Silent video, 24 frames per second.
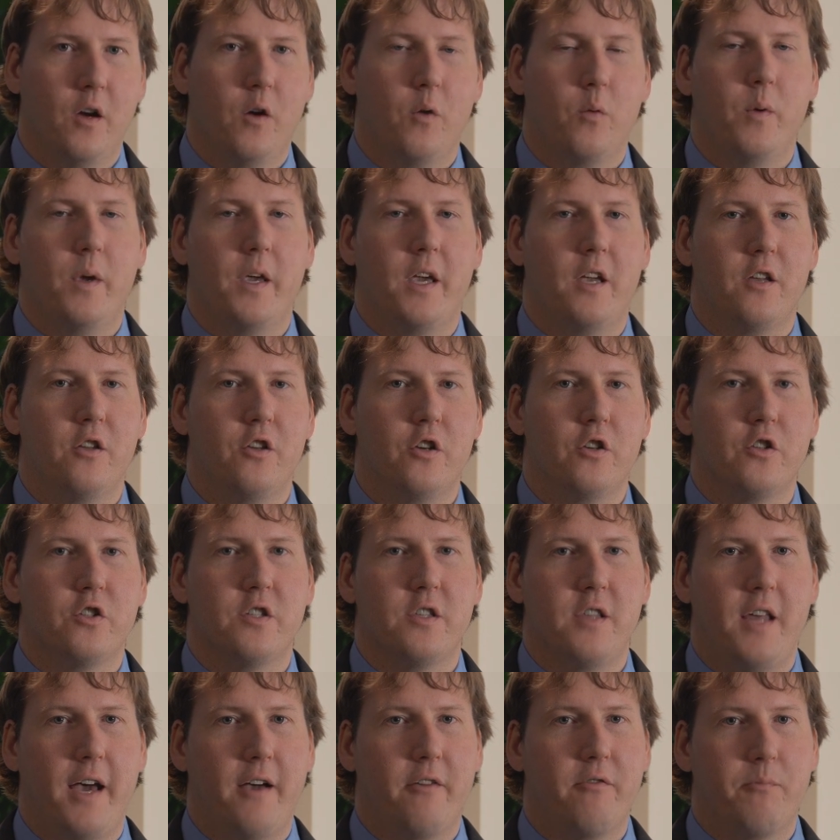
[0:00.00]
We can use
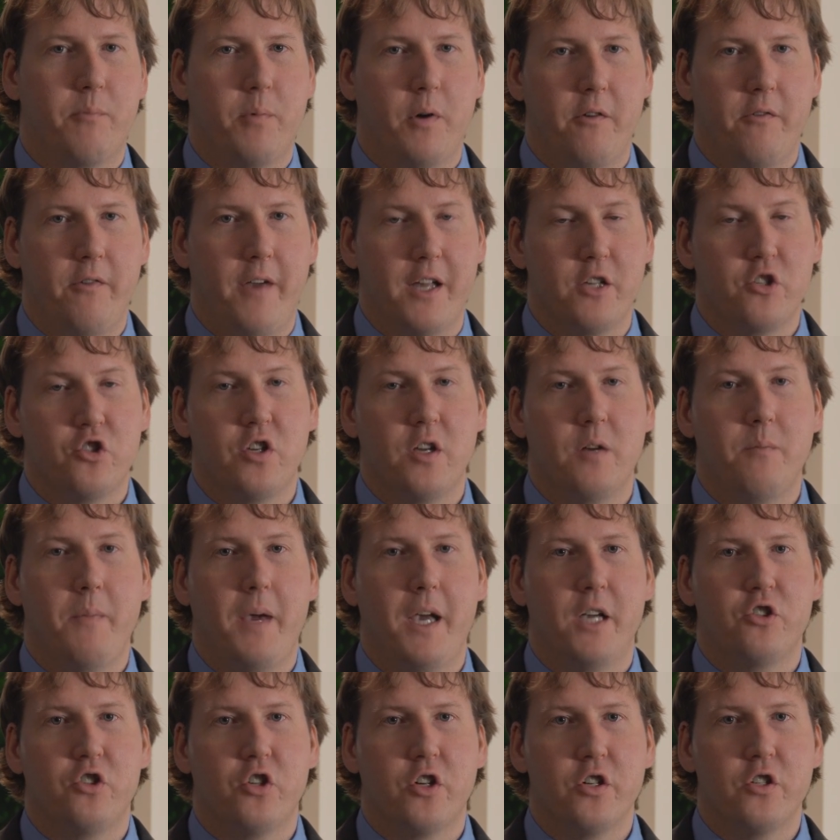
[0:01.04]
theft prevention
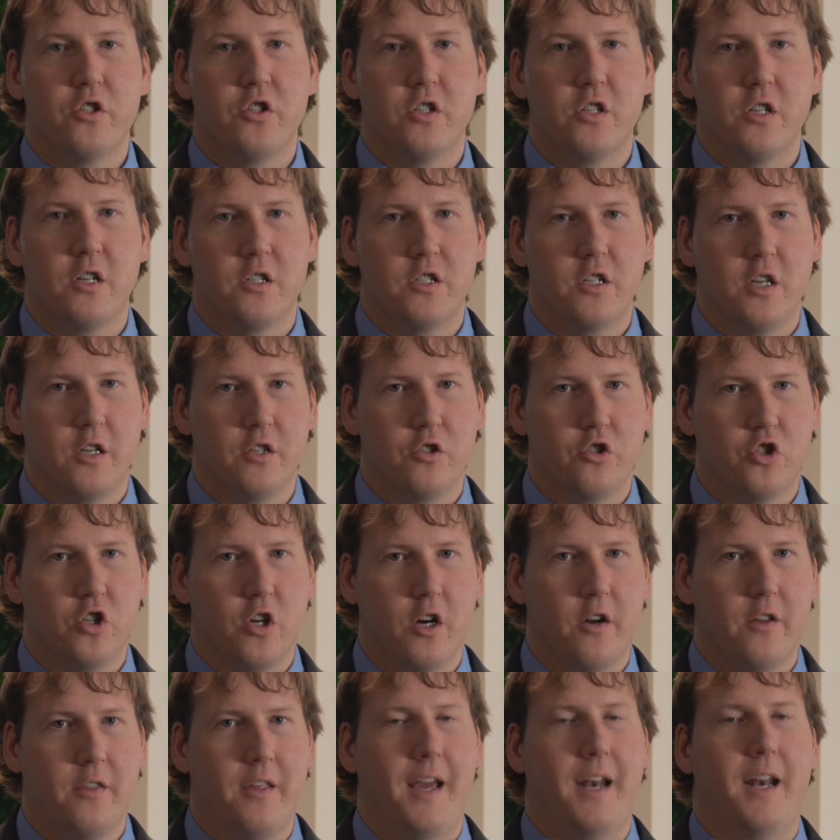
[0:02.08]
measures to
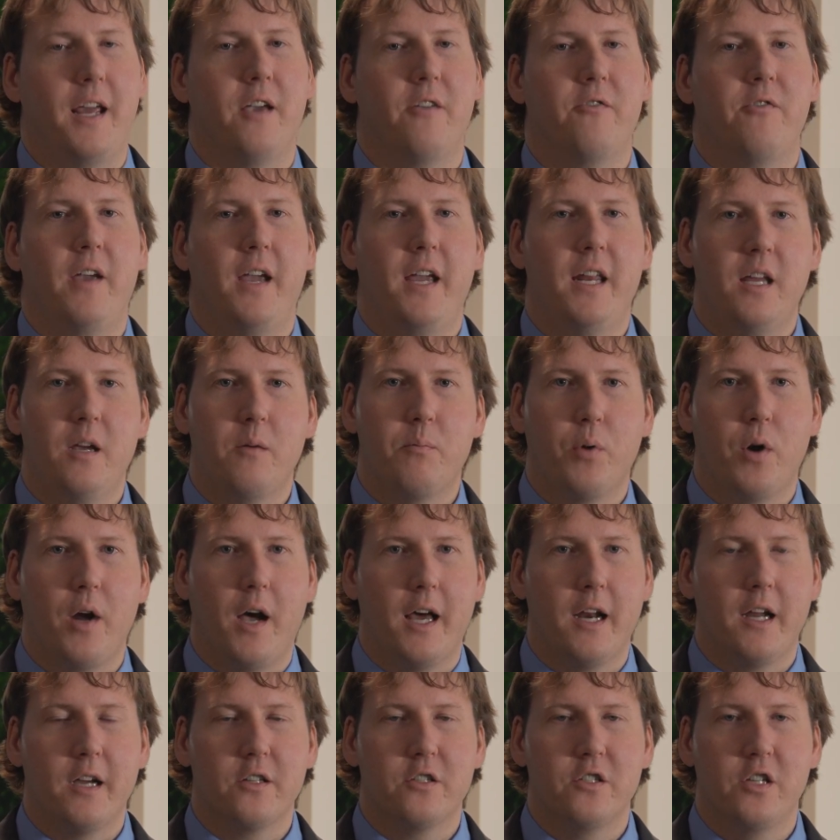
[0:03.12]
ensure that if any
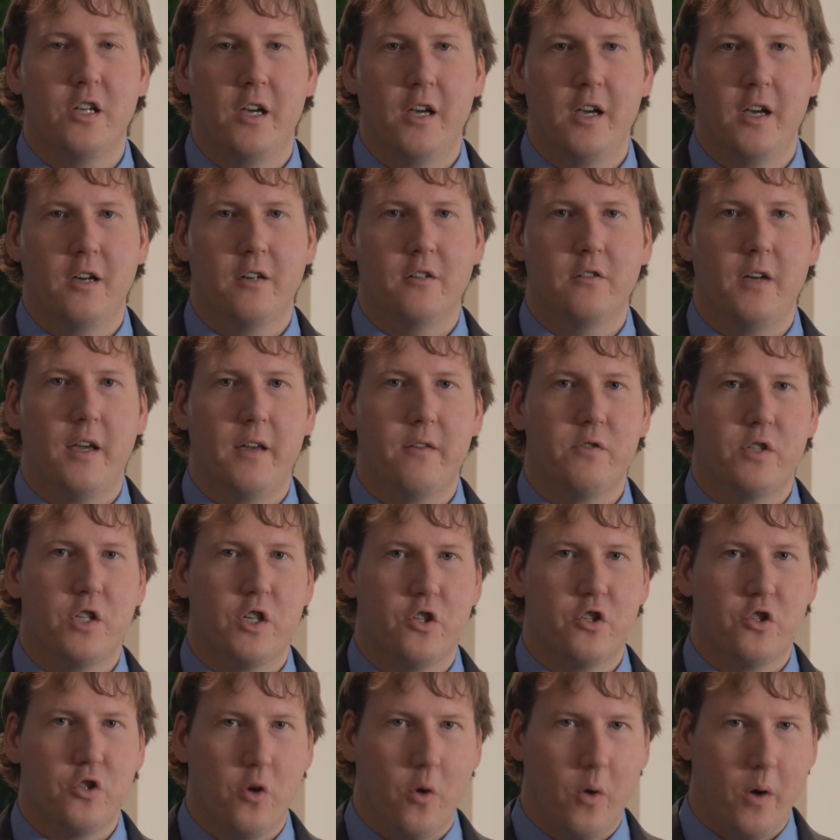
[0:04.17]
product leaves a
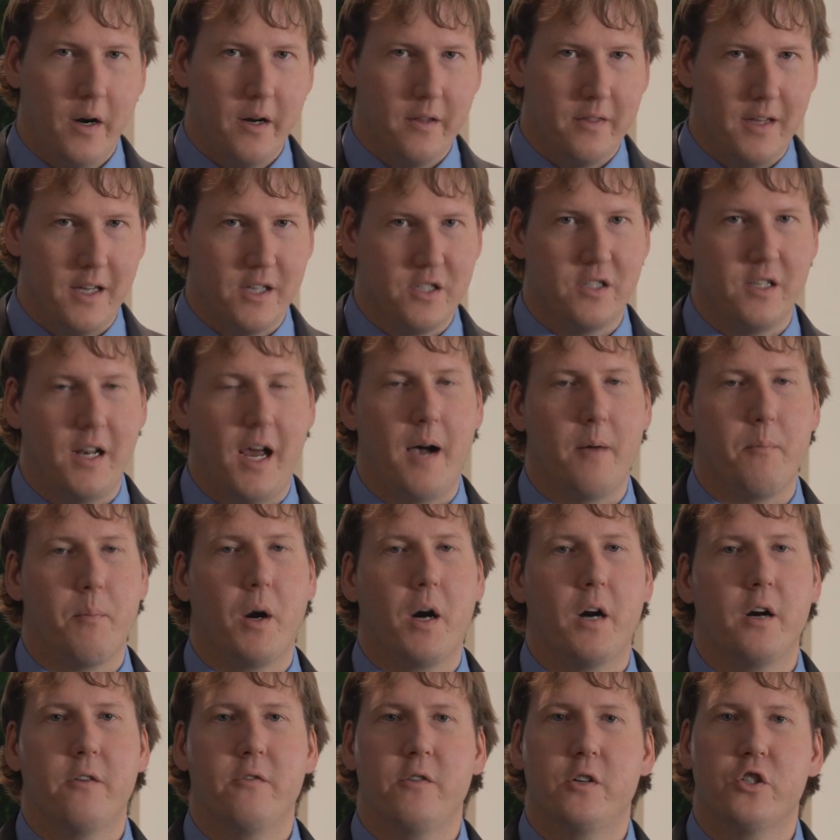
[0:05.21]
store that's not
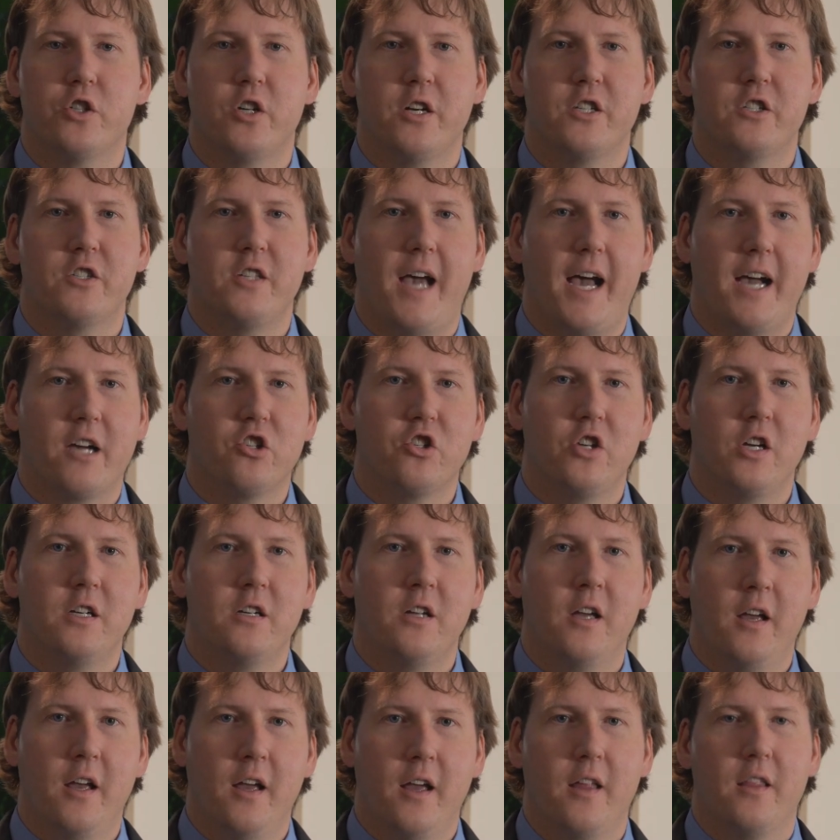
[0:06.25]
part of a transaction,
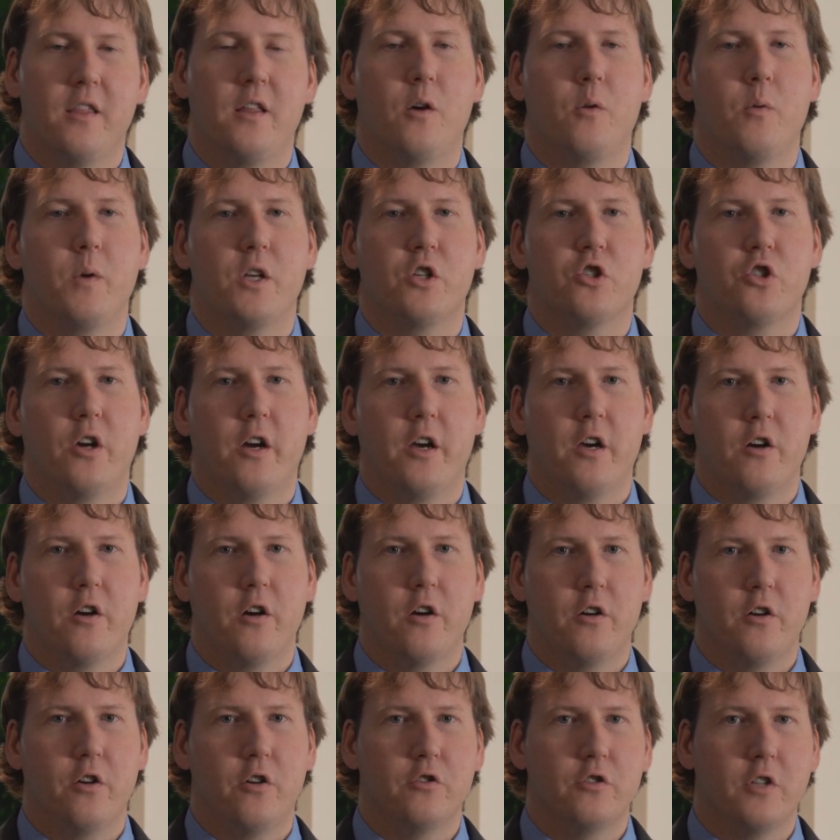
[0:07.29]
that we trigger
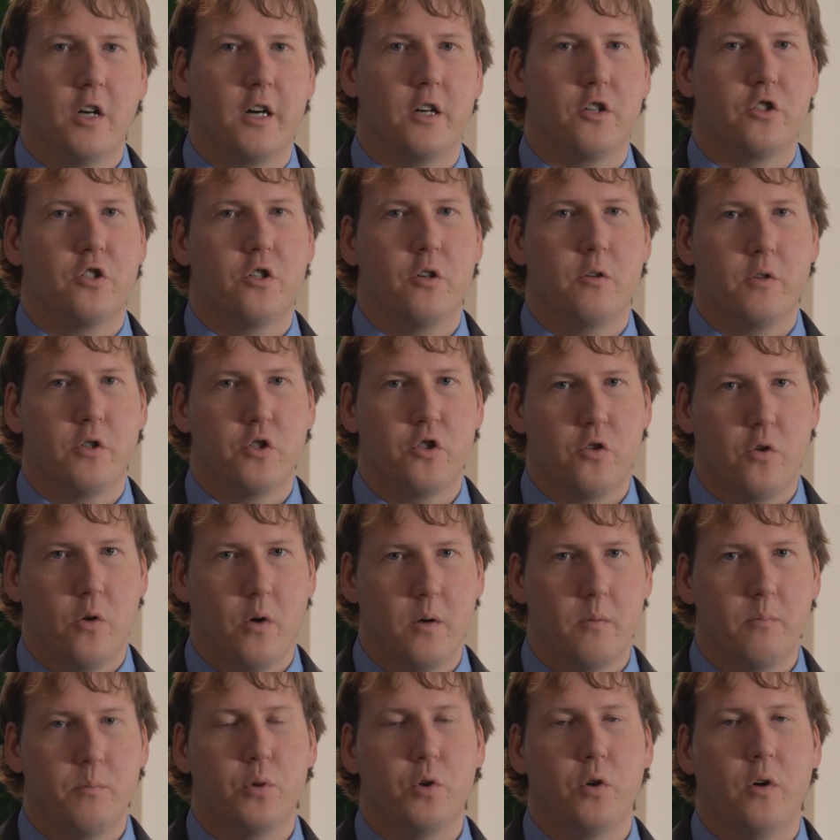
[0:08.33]
an alert to a store
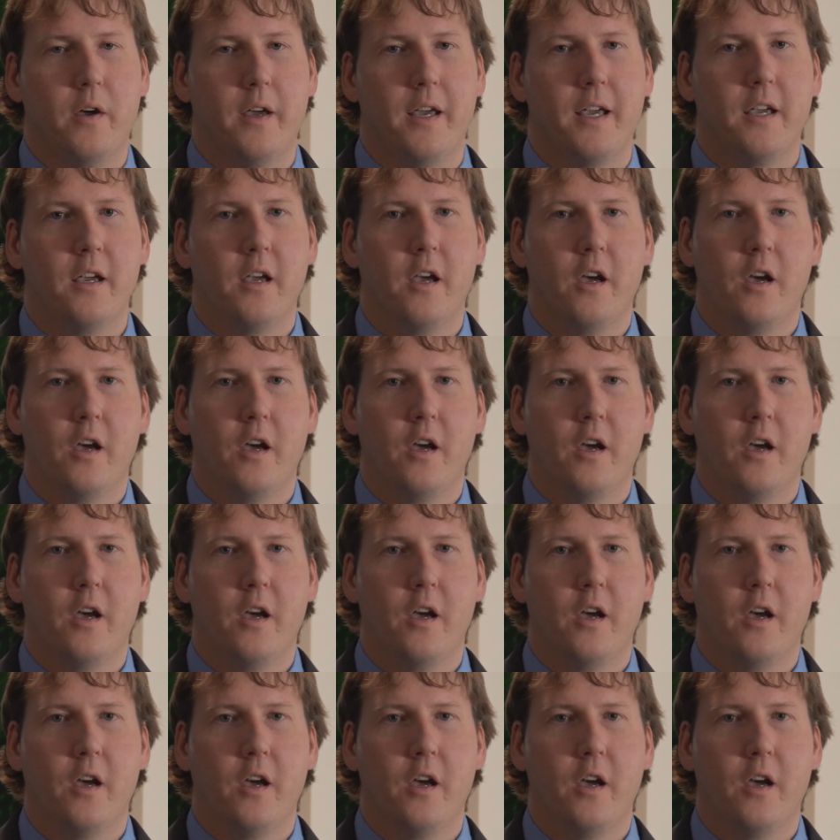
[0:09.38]
employee.